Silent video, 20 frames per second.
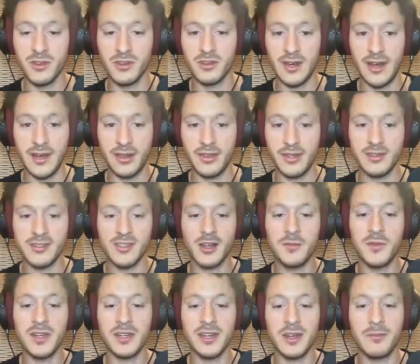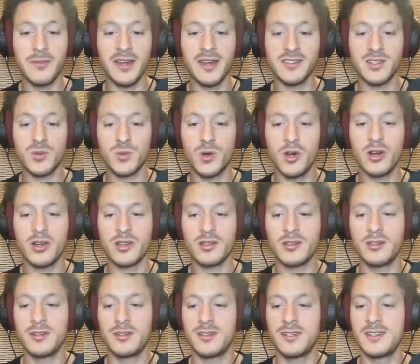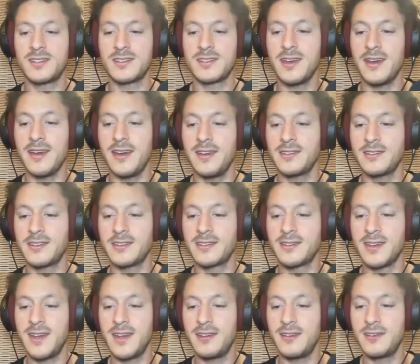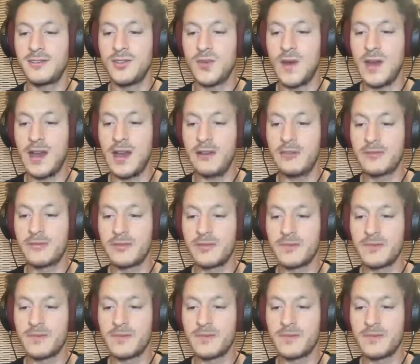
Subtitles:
I think something that makes it work in this case is that you have